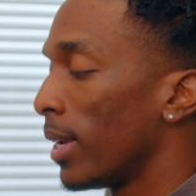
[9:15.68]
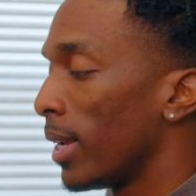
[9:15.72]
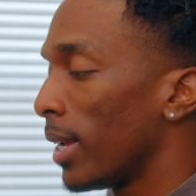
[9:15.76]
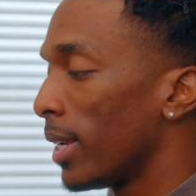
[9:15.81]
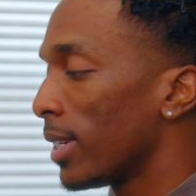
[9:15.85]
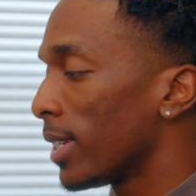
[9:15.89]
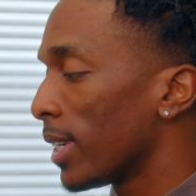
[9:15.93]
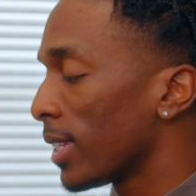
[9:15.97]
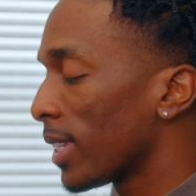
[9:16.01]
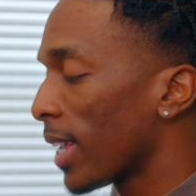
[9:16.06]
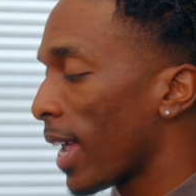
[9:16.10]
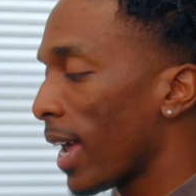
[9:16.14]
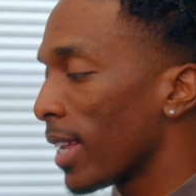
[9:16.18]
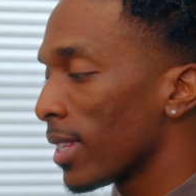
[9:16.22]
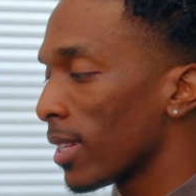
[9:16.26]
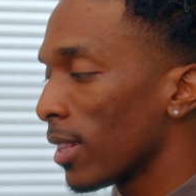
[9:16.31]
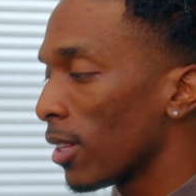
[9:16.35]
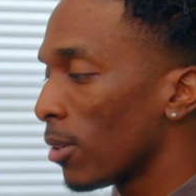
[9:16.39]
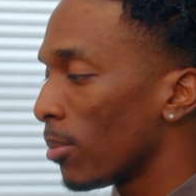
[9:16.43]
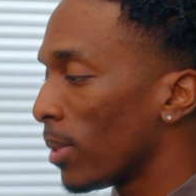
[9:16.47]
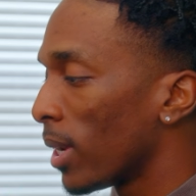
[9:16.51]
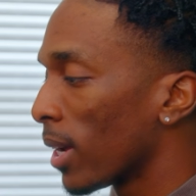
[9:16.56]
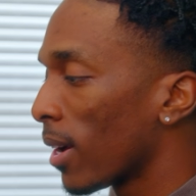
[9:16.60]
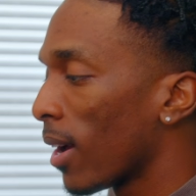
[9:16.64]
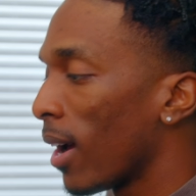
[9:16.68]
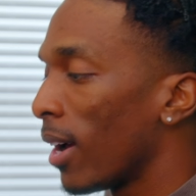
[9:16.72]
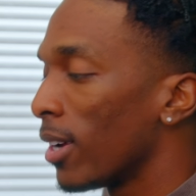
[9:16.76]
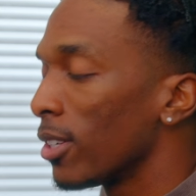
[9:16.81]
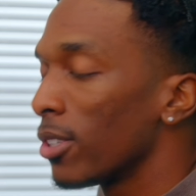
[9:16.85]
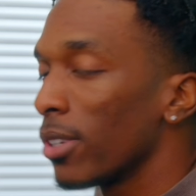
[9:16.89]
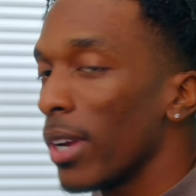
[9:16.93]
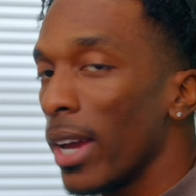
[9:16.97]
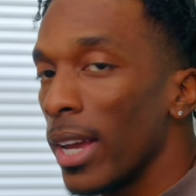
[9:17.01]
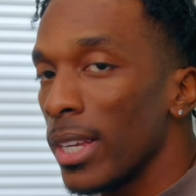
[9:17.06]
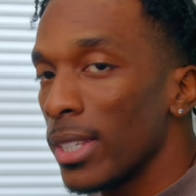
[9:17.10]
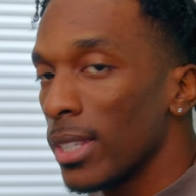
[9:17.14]
It just adds a little bit of
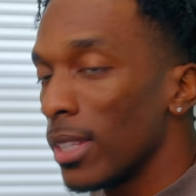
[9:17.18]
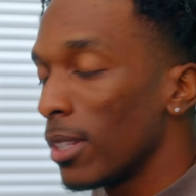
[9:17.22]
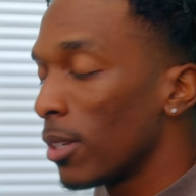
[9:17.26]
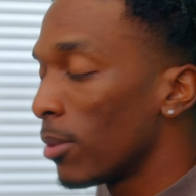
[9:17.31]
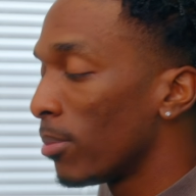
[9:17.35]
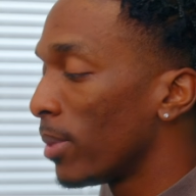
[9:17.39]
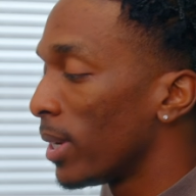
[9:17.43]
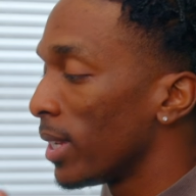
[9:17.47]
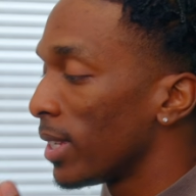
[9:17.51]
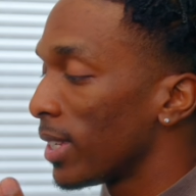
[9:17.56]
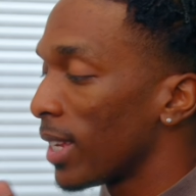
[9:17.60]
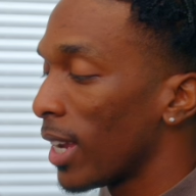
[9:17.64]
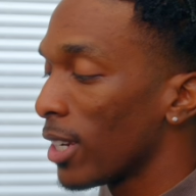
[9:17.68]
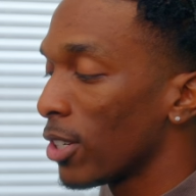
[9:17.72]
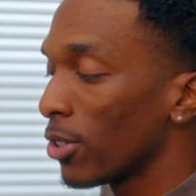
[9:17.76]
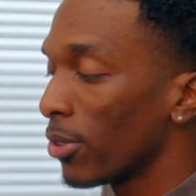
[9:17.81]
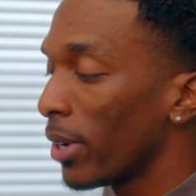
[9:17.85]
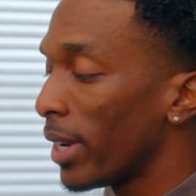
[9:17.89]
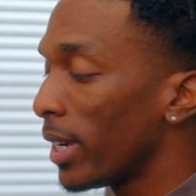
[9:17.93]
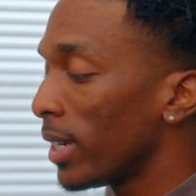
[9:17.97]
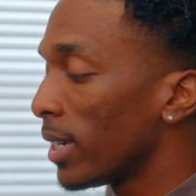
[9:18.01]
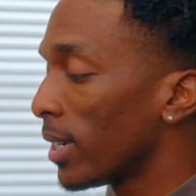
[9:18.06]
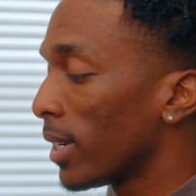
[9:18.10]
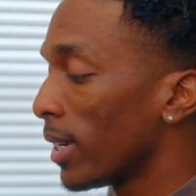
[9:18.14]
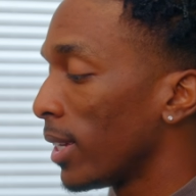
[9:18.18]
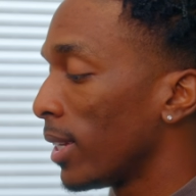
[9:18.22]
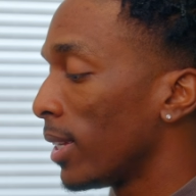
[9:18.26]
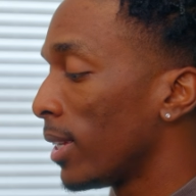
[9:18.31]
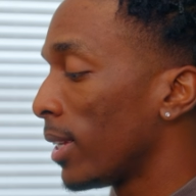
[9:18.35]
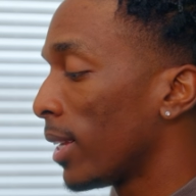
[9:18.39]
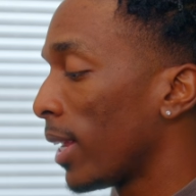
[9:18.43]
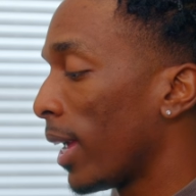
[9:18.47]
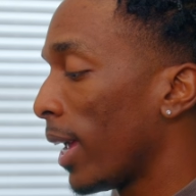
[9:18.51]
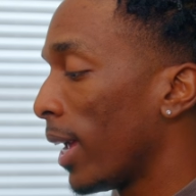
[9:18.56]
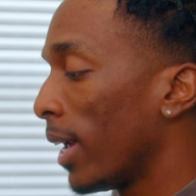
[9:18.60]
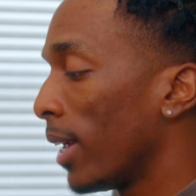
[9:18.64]
contrast, a little bit of
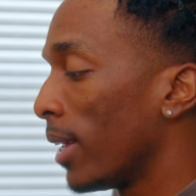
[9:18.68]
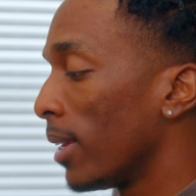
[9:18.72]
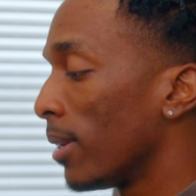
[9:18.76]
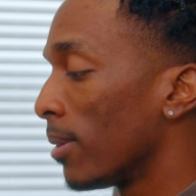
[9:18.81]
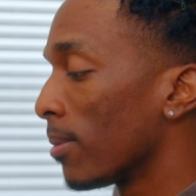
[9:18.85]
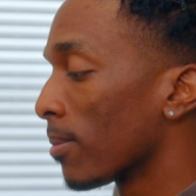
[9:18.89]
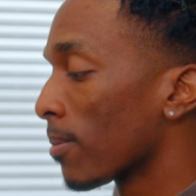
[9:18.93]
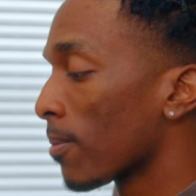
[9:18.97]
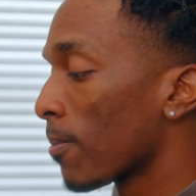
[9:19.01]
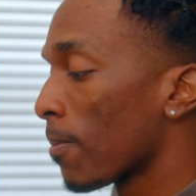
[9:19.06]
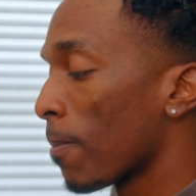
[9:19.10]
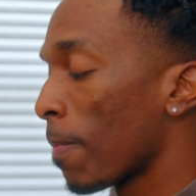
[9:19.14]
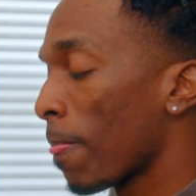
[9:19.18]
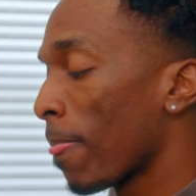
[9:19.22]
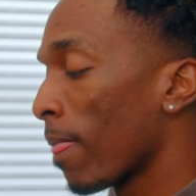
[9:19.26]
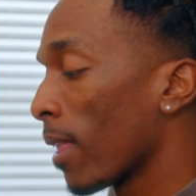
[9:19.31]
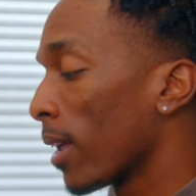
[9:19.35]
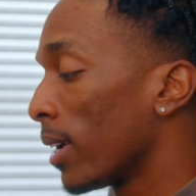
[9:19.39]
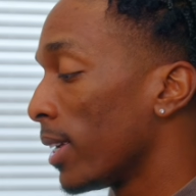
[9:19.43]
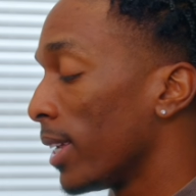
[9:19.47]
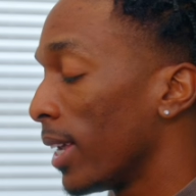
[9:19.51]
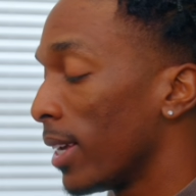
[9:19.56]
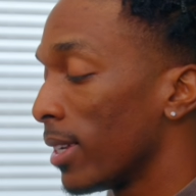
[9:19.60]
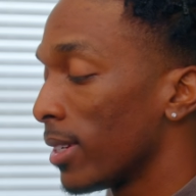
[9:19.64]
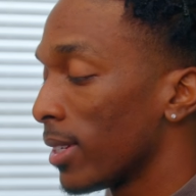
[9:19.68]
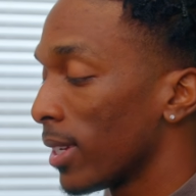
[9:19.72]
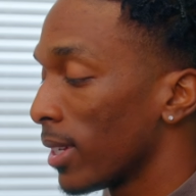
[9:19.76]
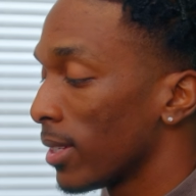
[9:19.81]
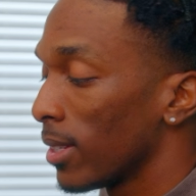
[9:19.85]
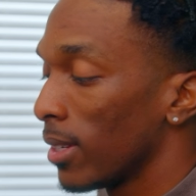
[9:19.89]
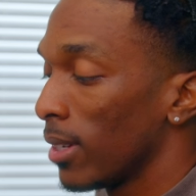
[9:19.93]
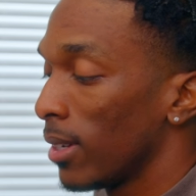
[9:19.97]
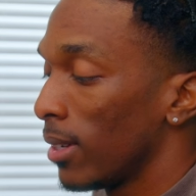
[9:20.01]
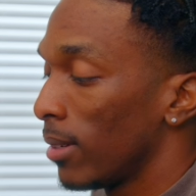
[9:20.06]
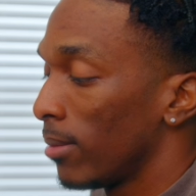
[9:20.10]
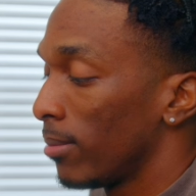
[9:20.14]
saturation, and yeah, it's
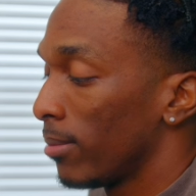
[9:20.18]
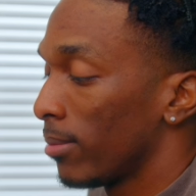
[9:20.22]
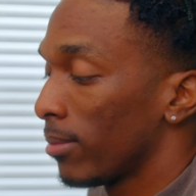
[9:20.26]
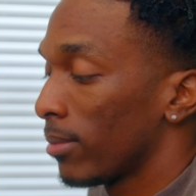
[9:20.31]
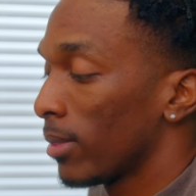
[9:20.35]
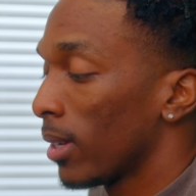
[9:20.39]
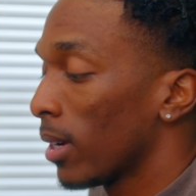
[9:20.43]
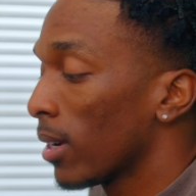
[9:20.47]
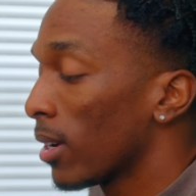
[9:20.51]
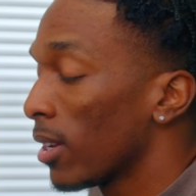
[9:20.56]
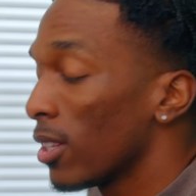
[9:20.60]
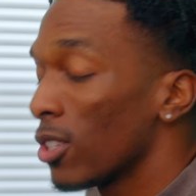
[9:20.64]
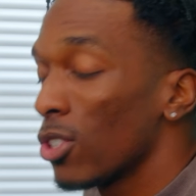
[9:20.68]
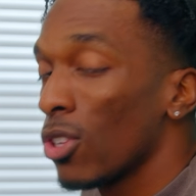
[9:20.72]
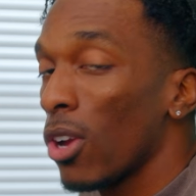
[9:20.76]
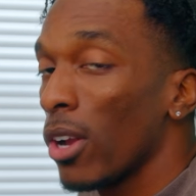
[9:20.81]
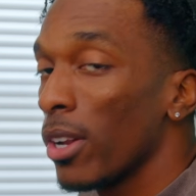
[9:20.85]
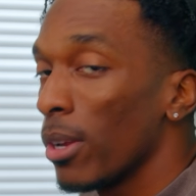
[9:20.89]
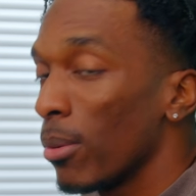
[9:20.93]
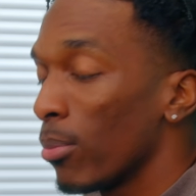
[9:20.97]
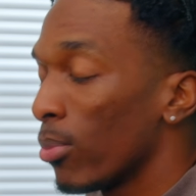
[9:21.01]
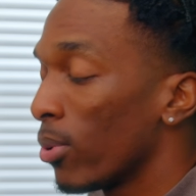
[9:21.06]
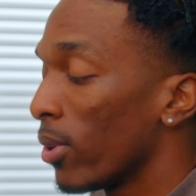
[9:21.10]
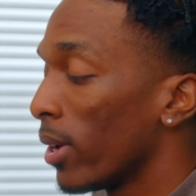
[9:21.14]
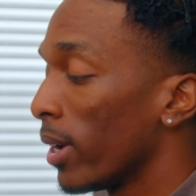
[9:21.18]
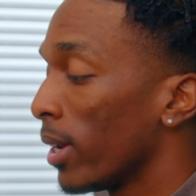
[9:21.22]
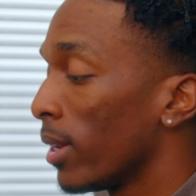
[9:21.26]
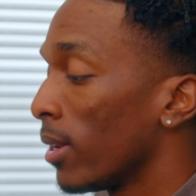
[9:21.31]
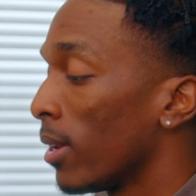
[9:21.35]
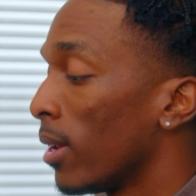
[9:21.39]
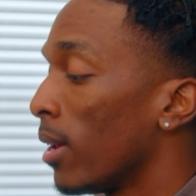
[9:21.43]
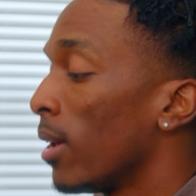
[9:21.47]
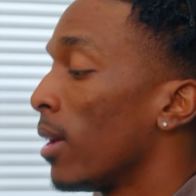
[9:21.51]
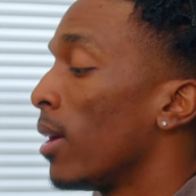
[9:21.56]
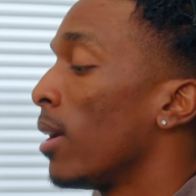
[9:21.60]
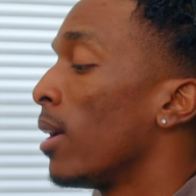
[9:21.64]
just a good starting
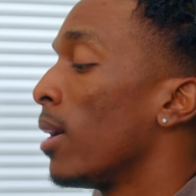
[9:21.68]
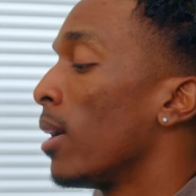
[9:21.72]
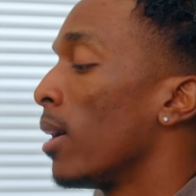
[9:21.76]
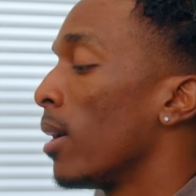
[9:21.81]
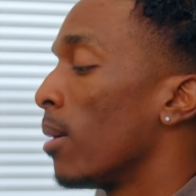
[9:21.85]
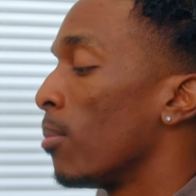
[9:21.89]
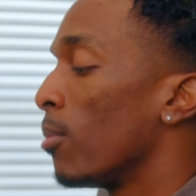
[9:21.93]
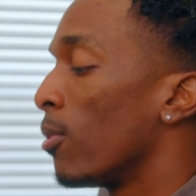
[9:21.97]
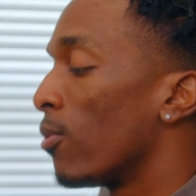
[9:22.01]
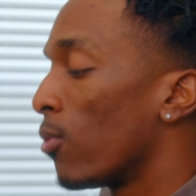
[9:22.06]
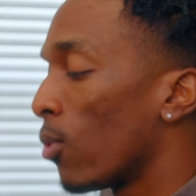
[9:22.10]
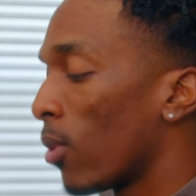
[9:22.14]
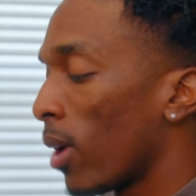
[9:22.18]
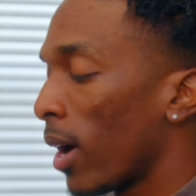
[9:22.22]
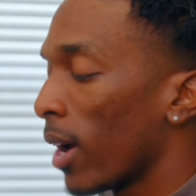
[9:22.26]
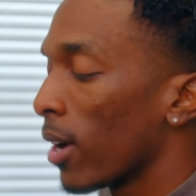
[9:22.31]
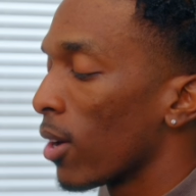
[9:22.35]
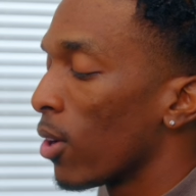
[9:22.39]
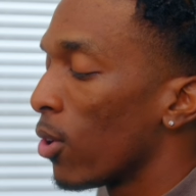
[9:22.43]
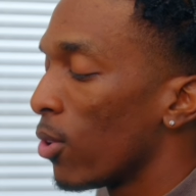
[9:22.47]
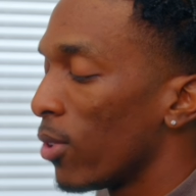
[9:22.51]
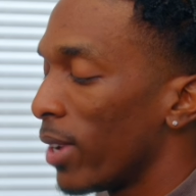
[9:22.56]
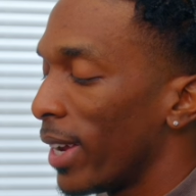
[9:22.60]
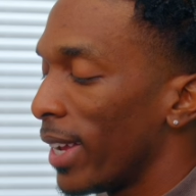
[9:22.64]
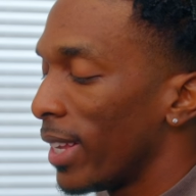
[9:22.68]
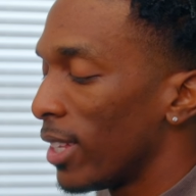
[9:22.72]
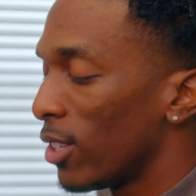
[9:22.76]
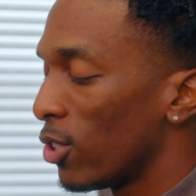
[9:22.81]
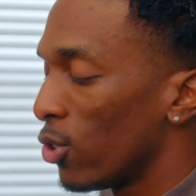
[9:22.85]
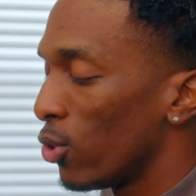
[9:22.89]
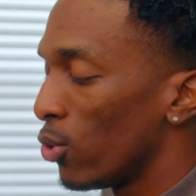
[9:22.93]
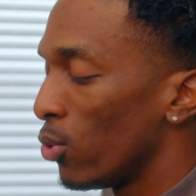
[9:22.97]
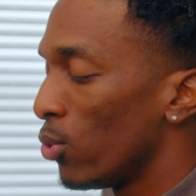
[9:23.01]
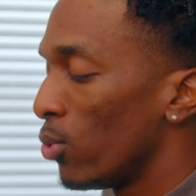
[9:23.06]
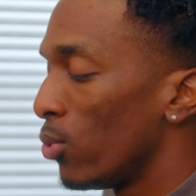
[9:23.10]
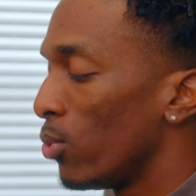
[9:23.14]
point before I go
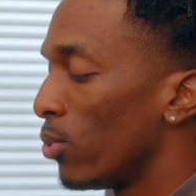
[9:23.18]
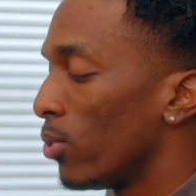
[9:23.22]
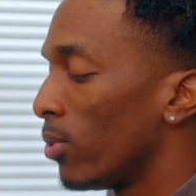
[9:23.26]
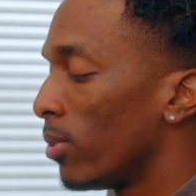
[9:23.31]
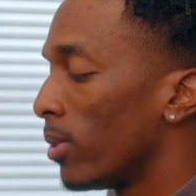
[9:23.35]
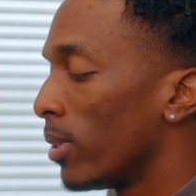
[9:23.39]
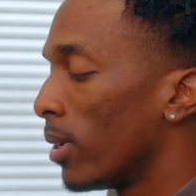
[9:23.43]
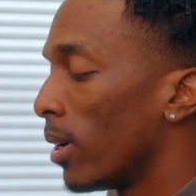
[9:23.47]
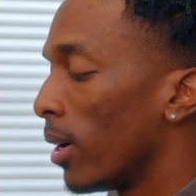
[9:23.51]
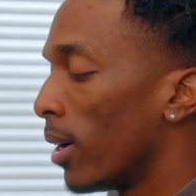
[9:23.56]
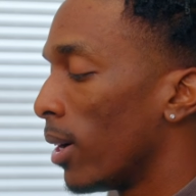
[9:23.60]
into